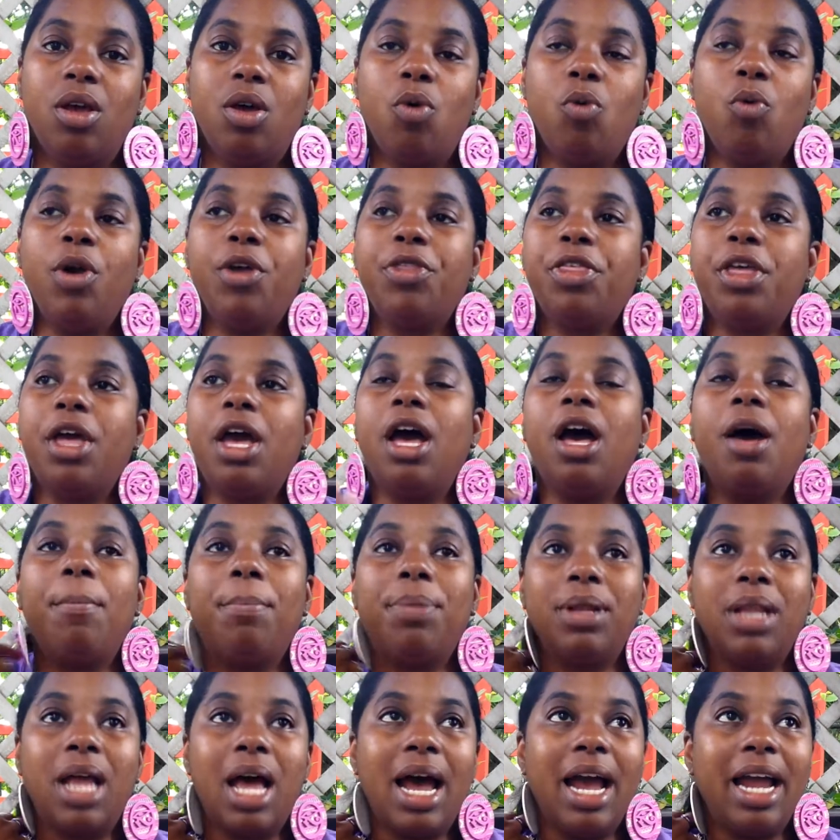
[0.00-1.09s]
with a
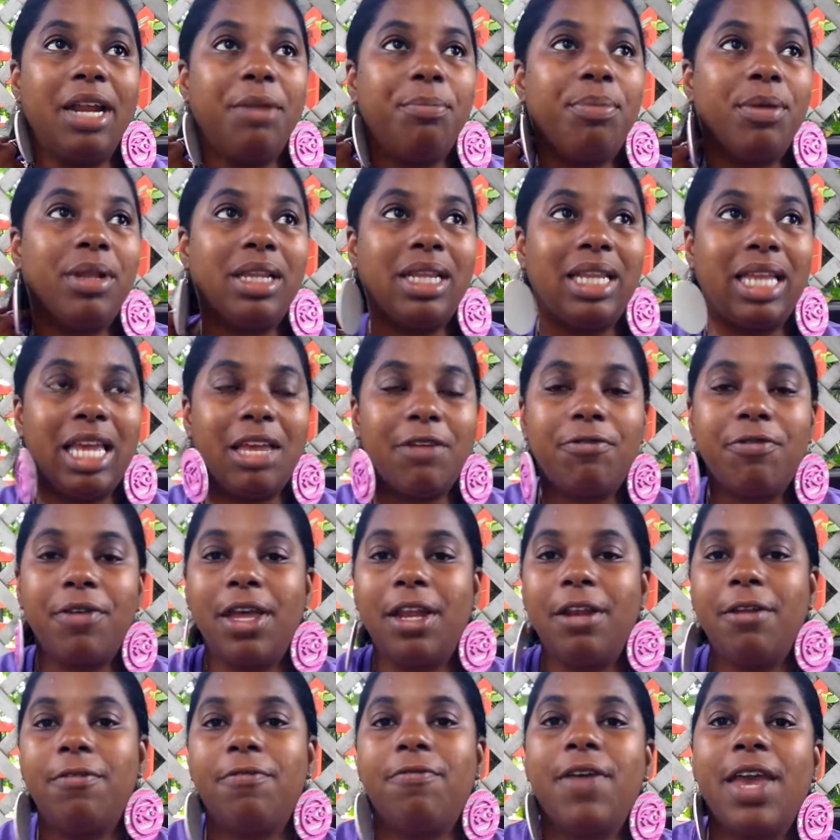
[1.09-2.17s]
blind belief
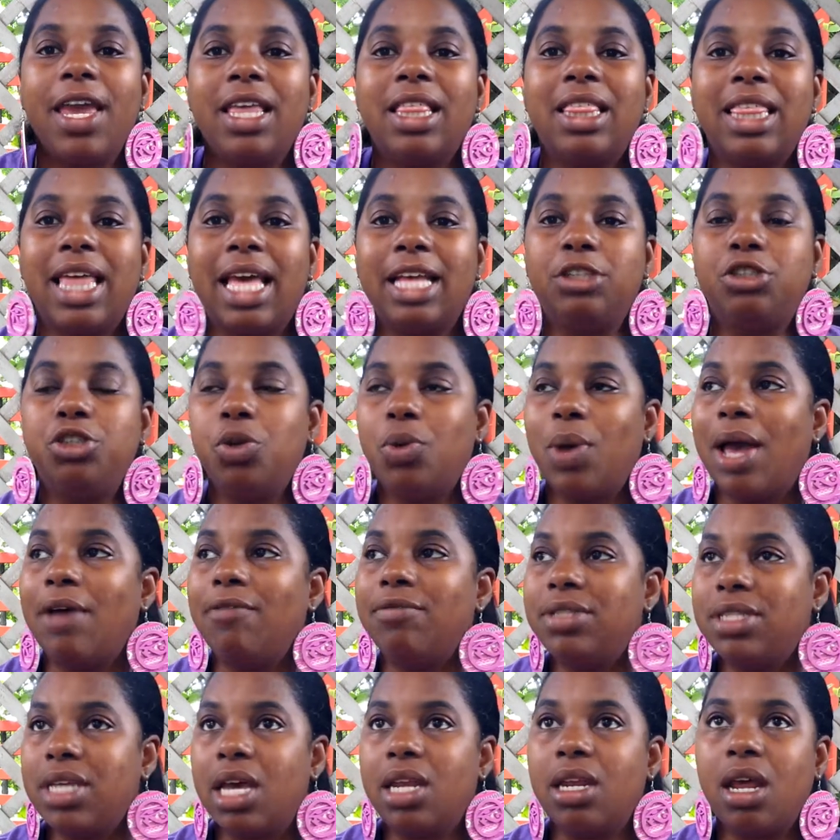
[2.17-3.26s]
and faith that you have
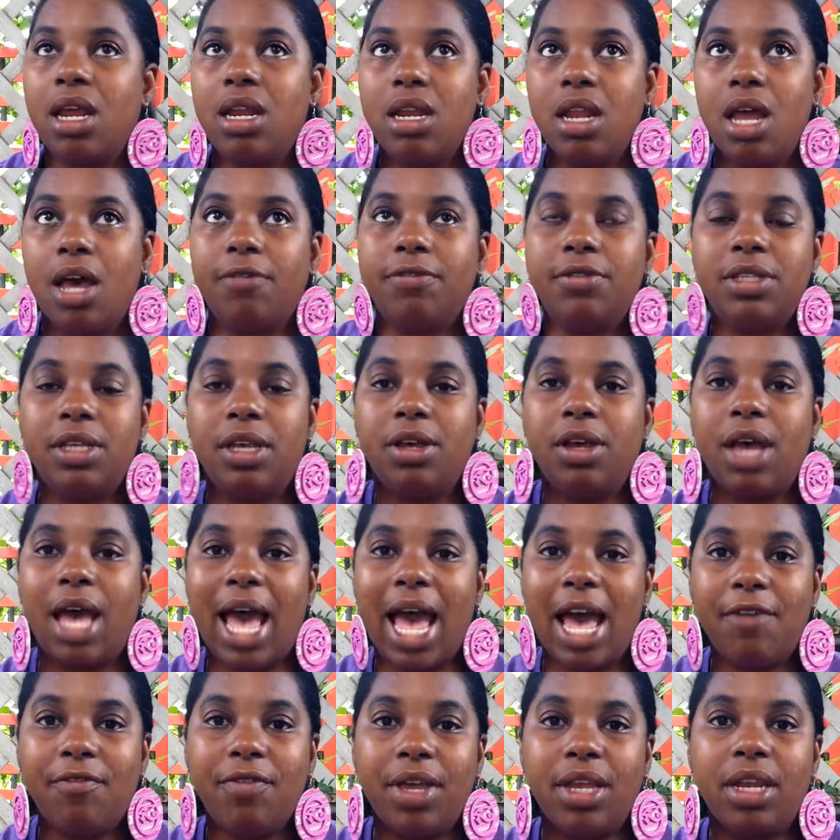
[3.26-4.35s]
done enough to
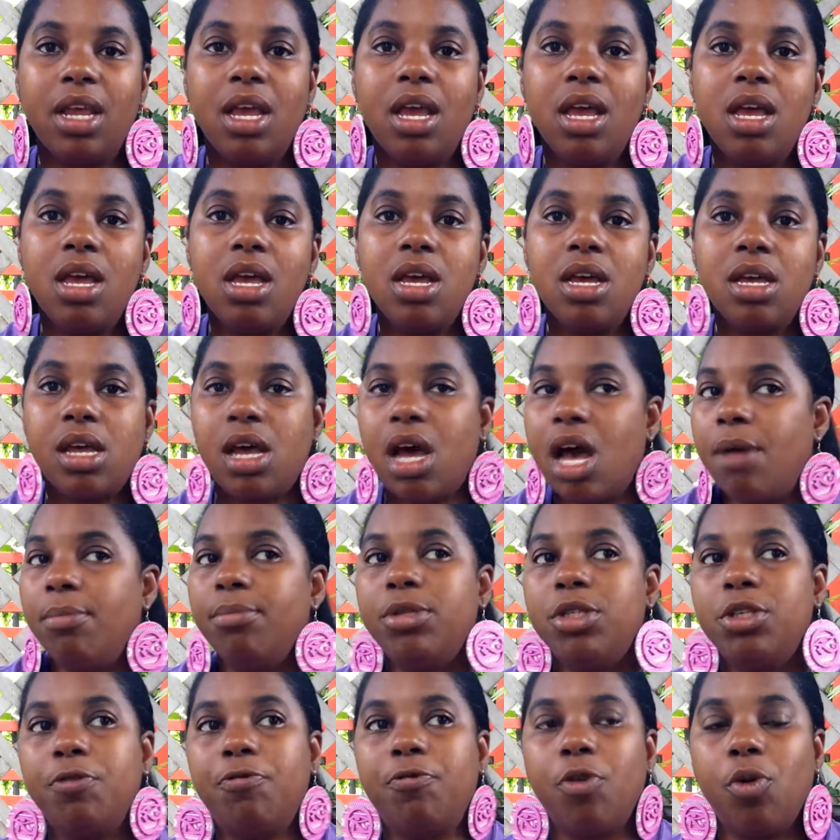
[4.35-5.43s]
have it come
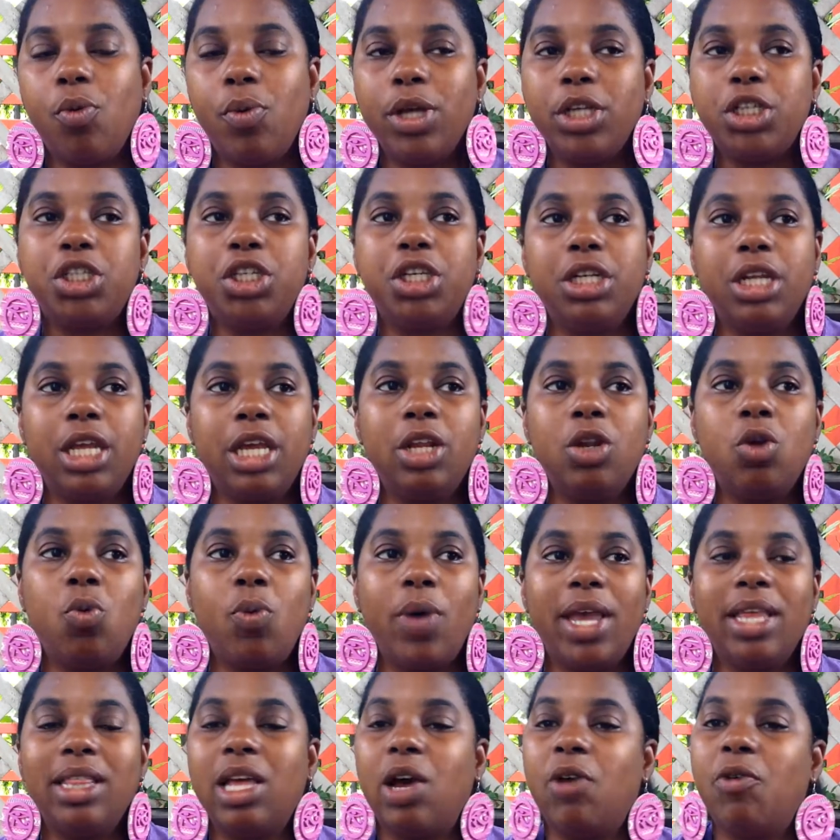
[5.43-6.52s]
to fruition in a
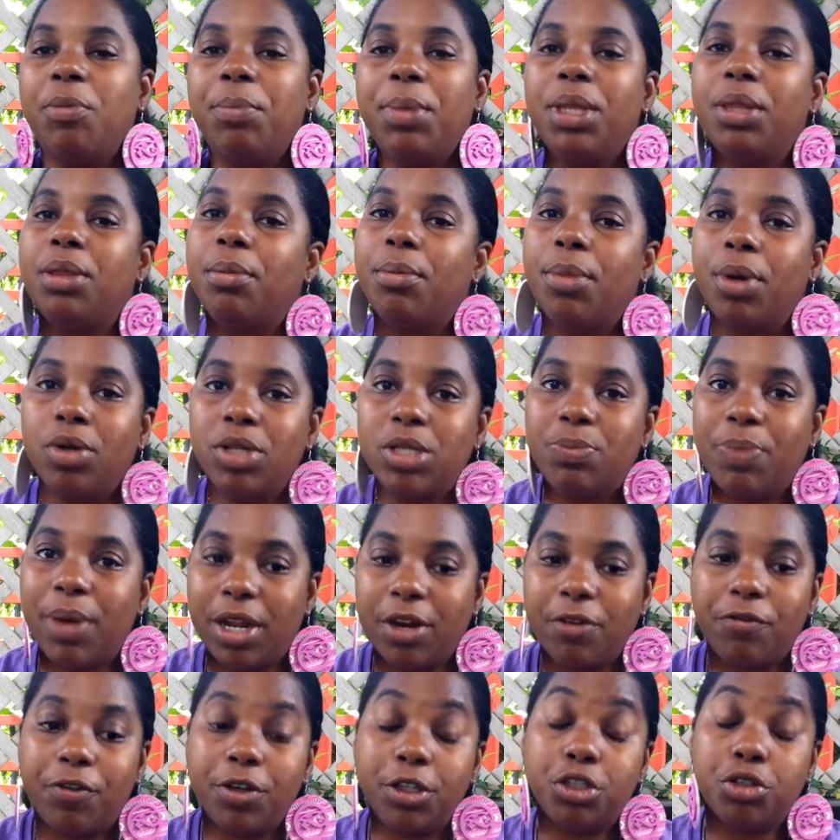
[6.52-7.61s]
way that would be the most
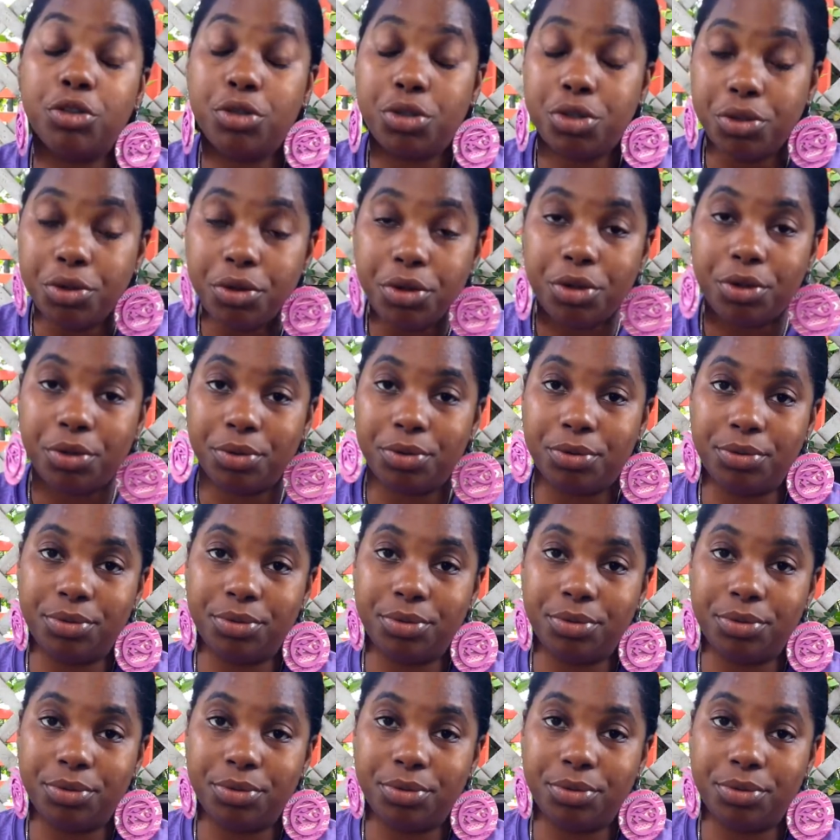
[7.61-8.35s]
beneficial to you.